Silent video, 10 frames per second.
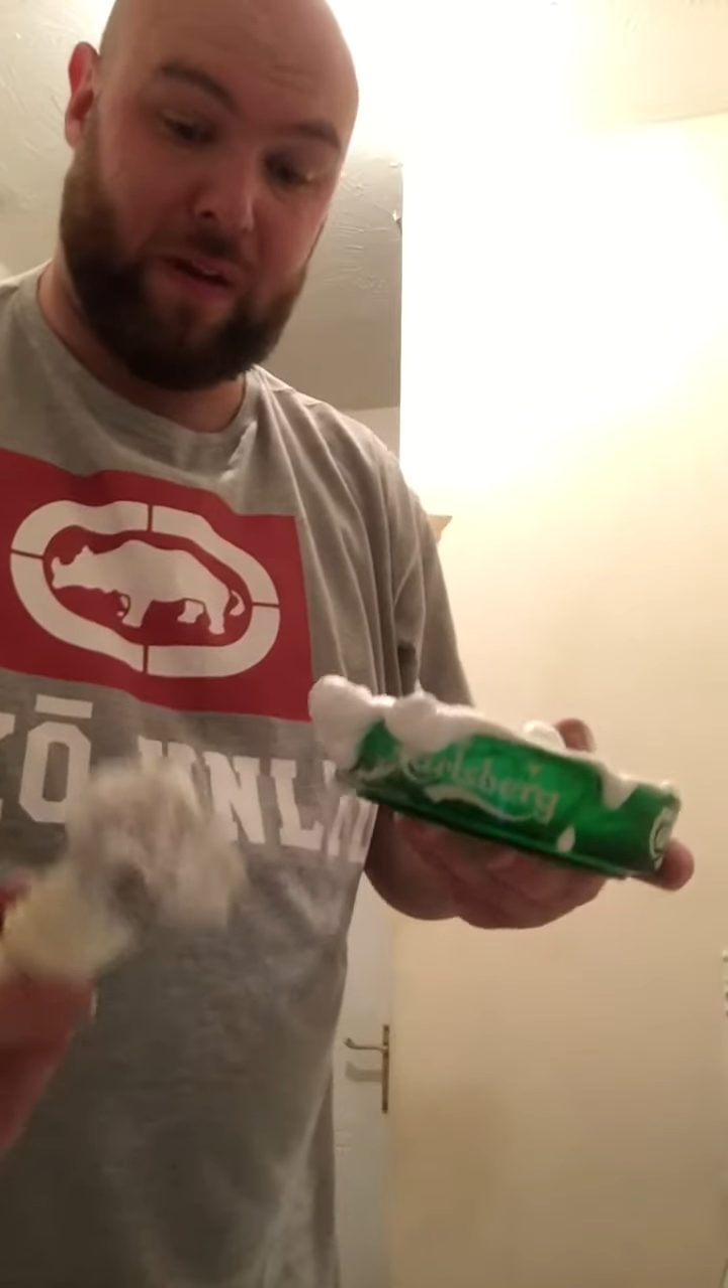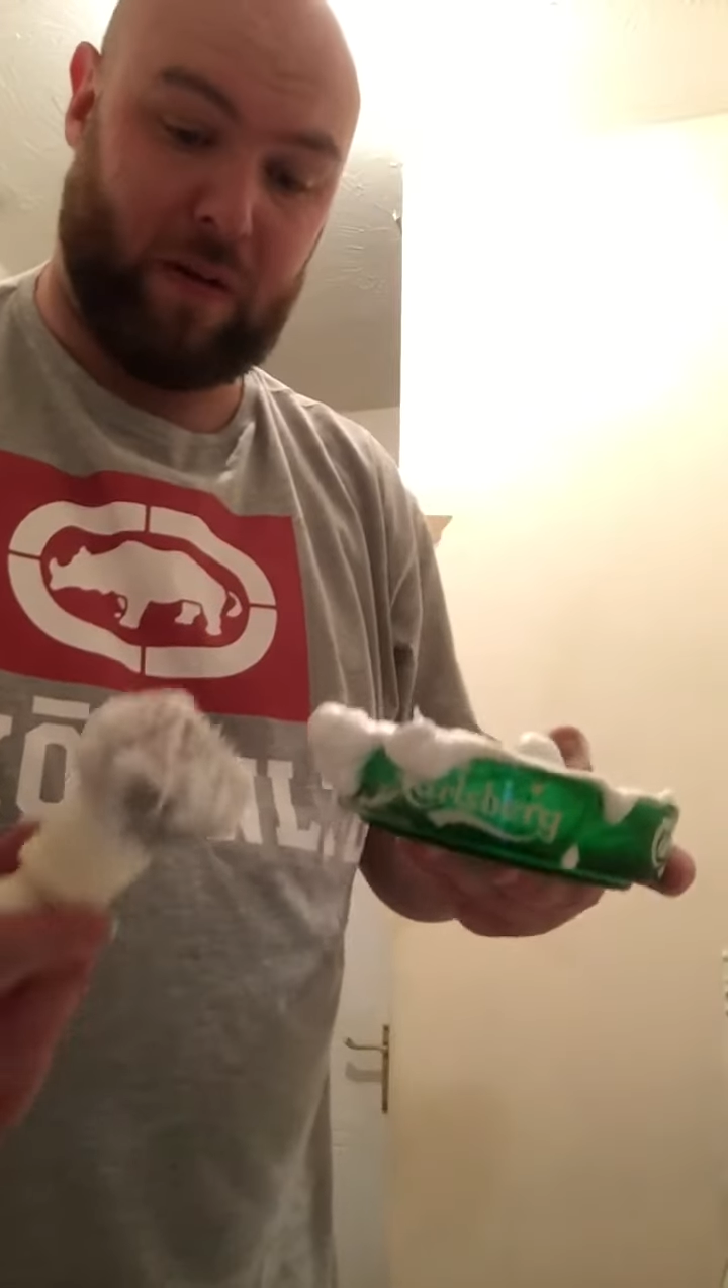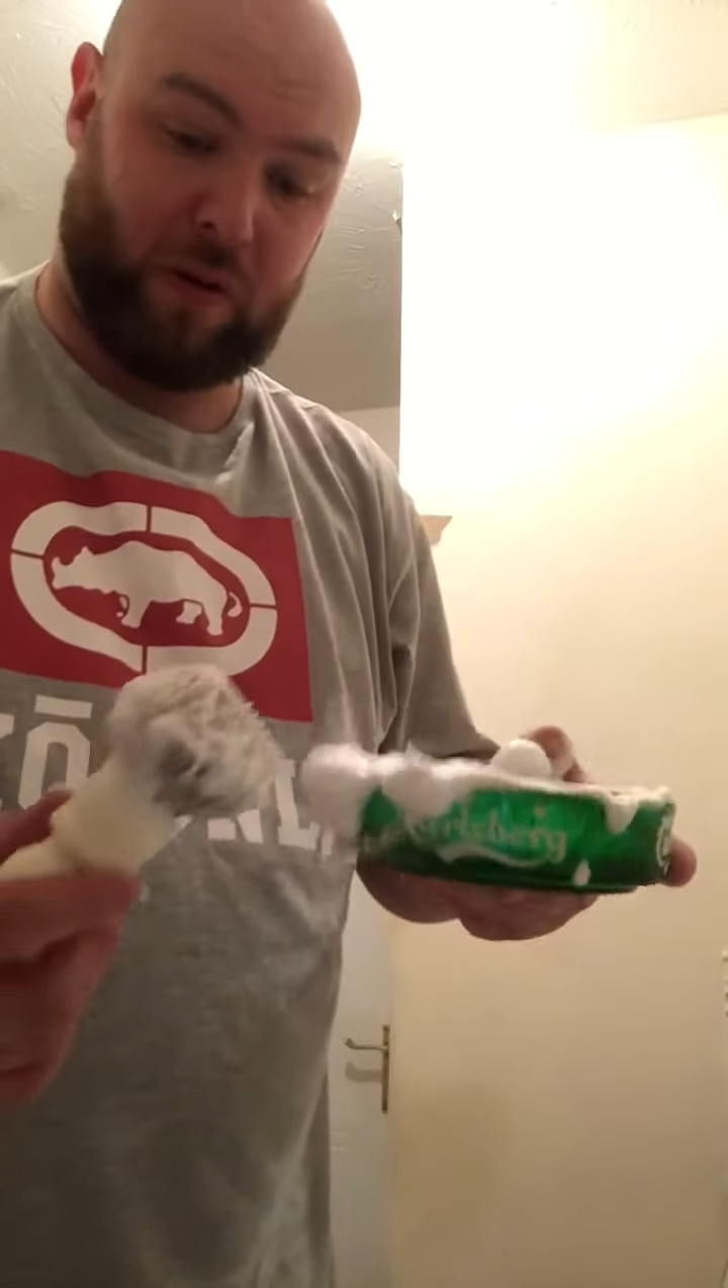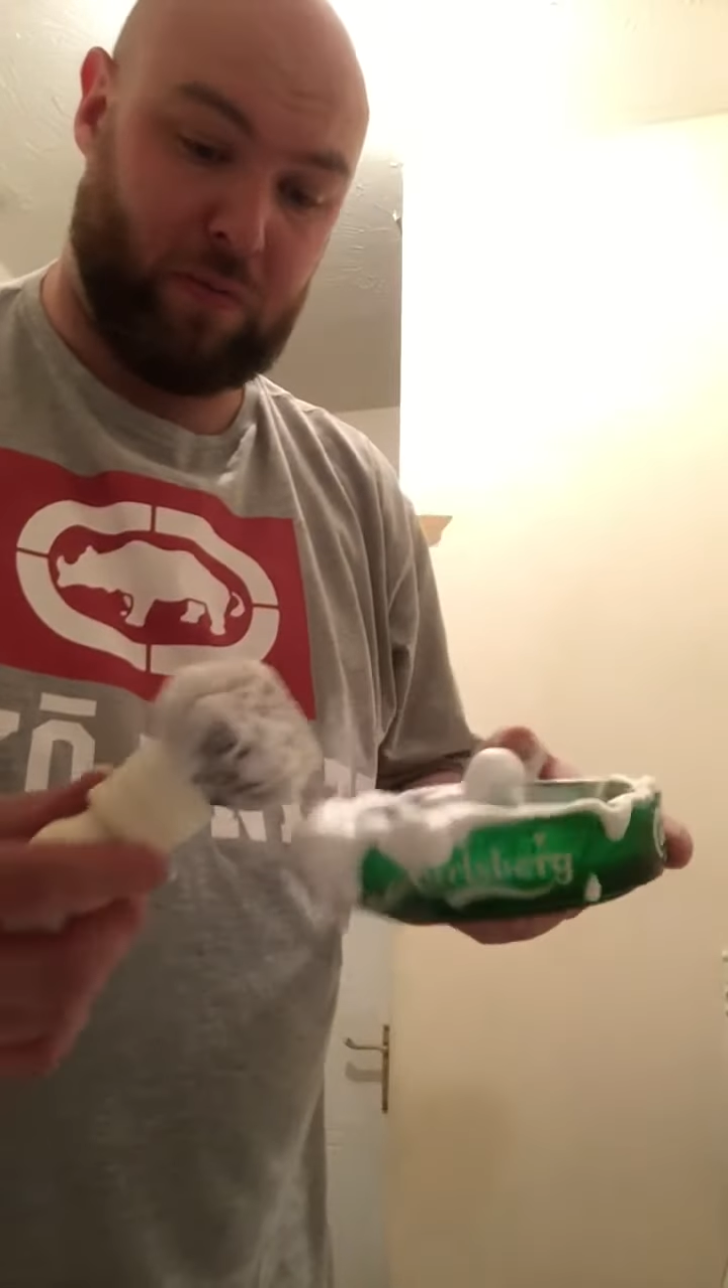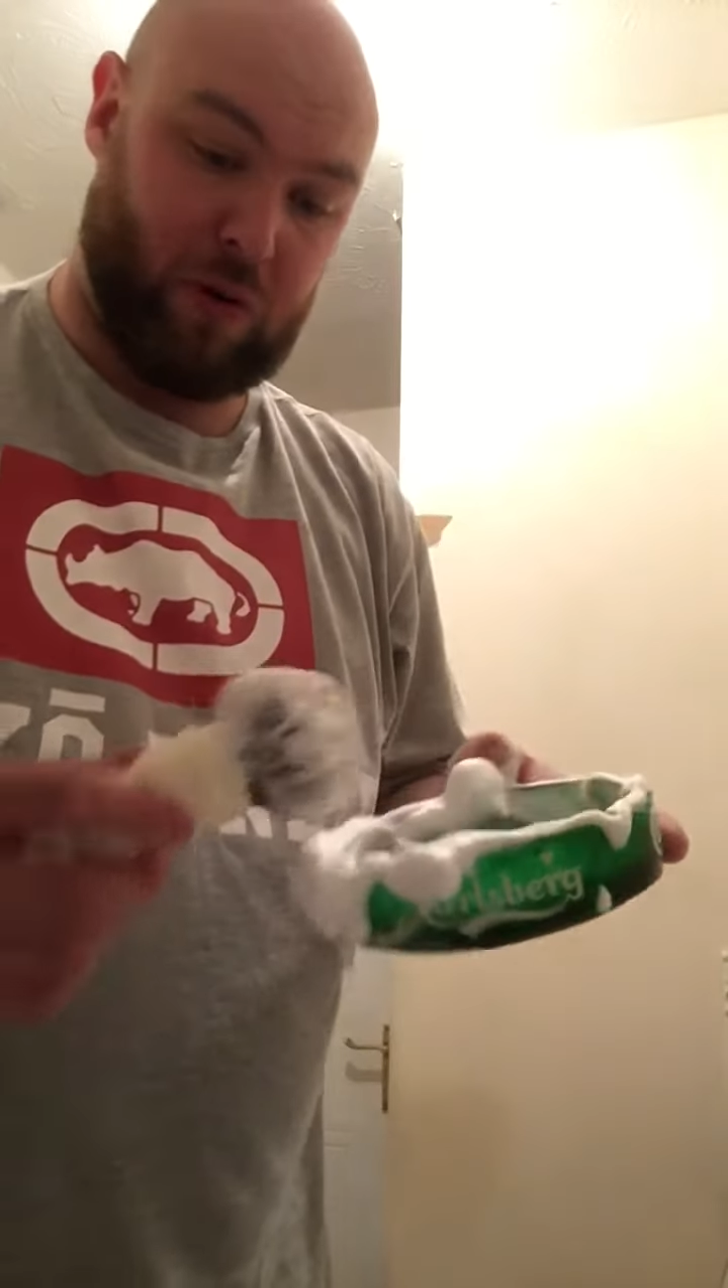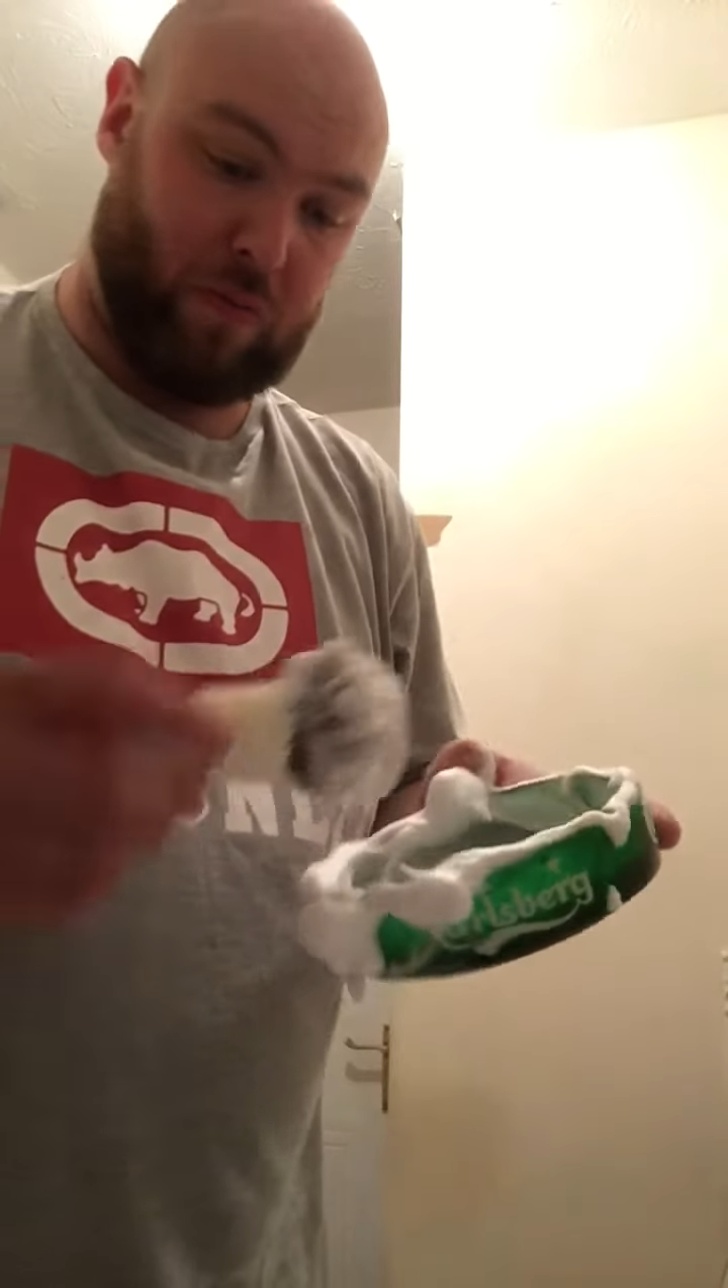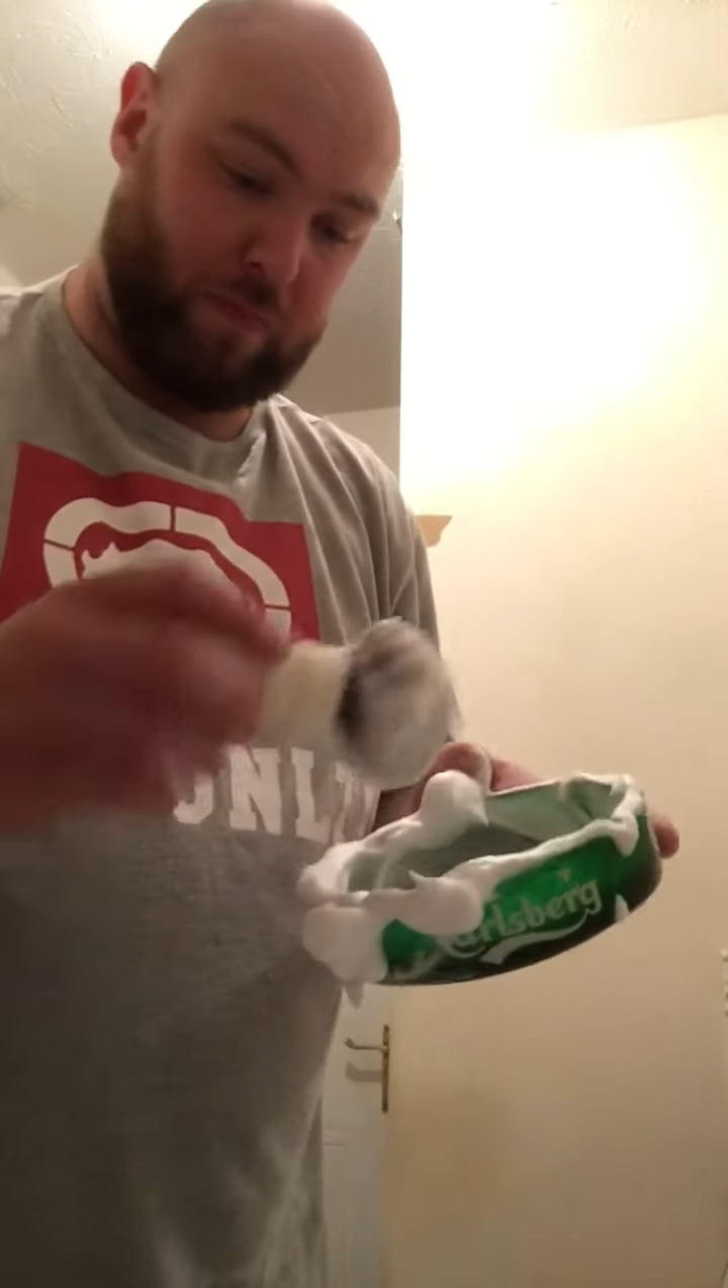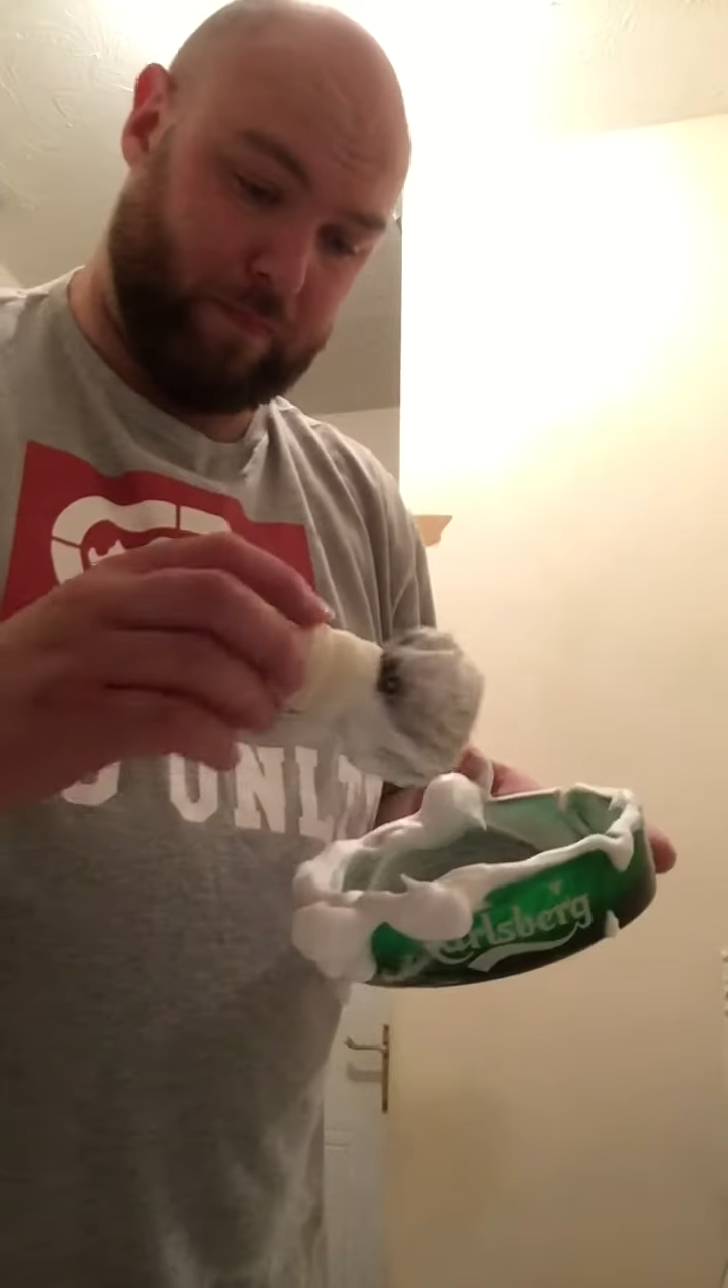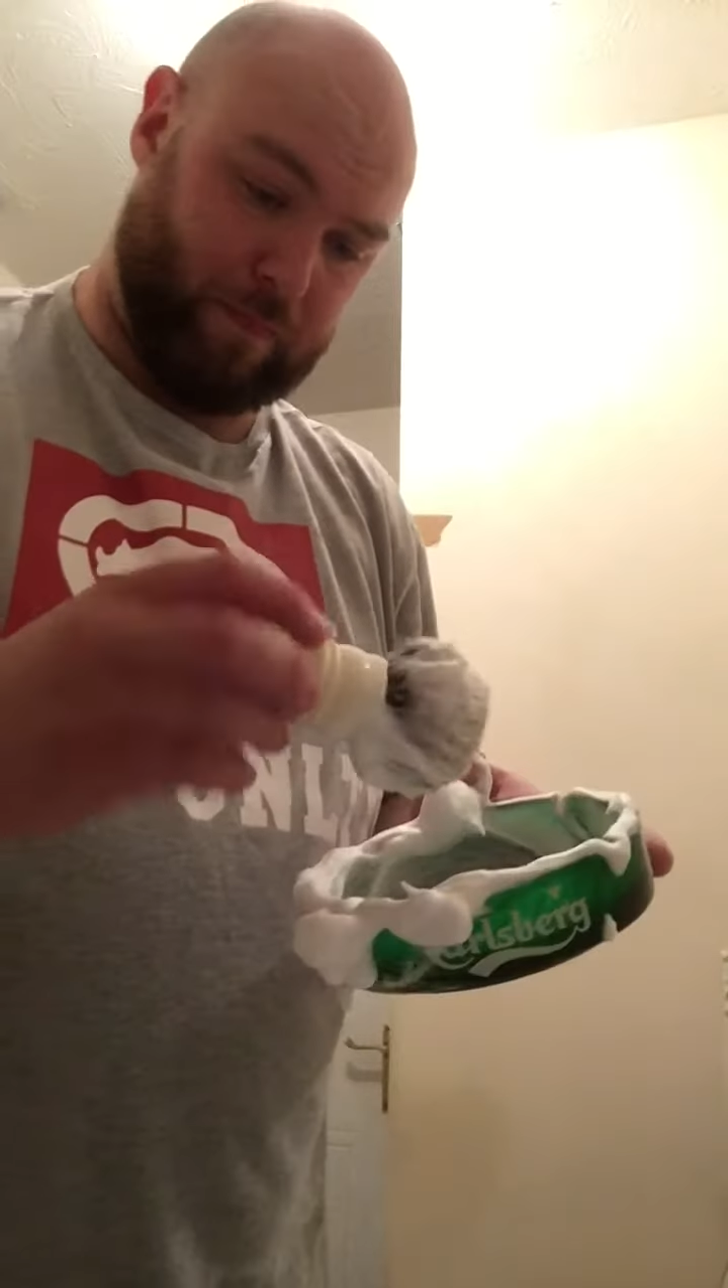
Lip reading: argument.